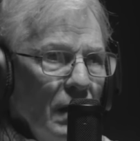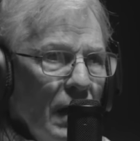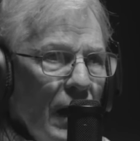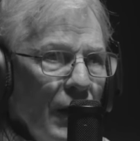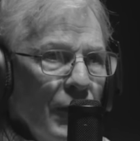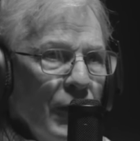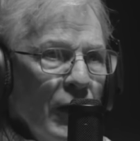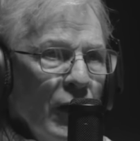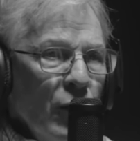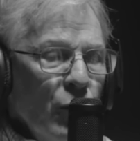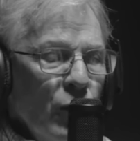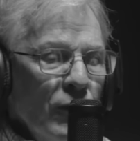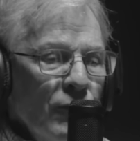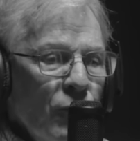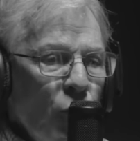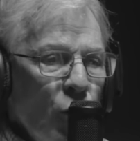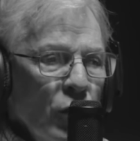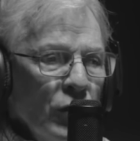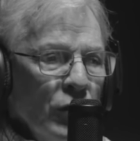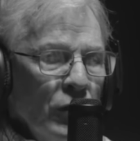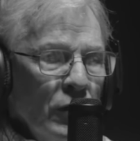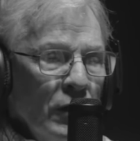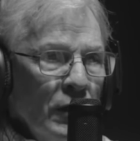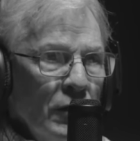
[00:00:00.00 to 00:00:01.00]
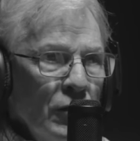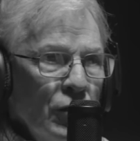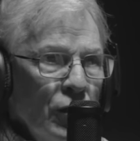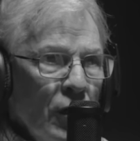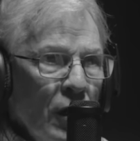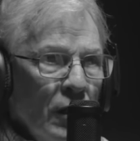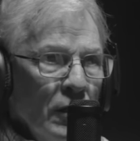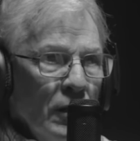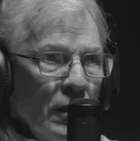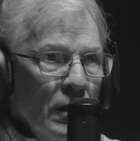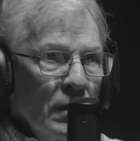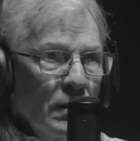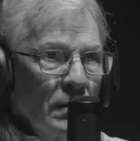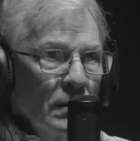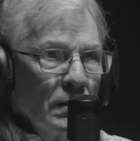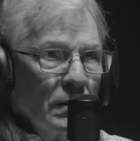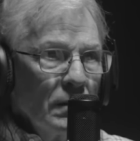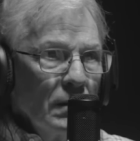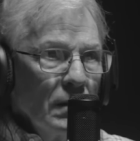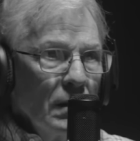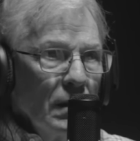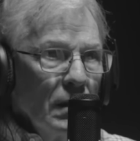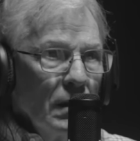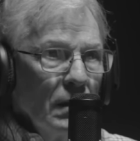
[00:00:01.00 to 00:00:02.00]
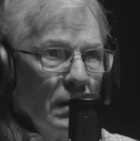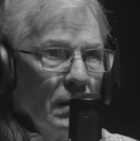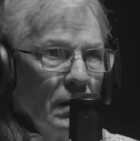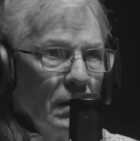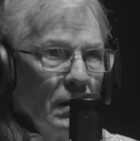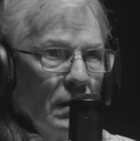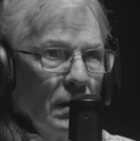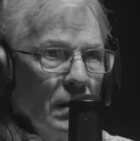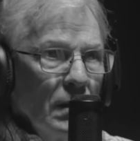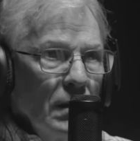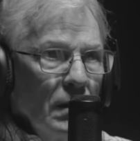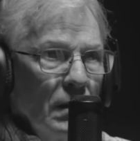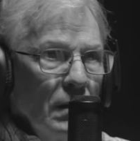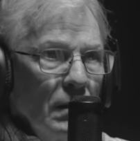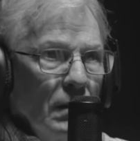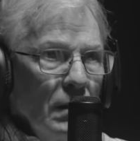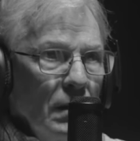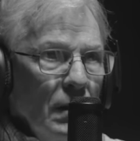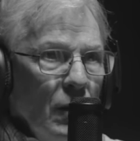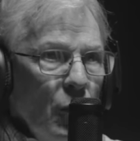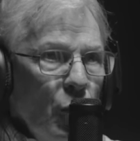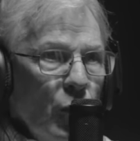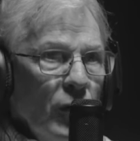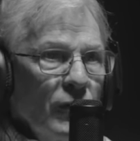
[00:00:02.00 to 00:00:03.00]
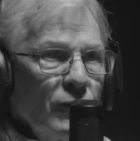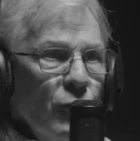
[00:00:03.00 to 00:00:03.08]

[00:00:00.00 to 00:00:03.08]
I think we're fortunate, Jocko. We're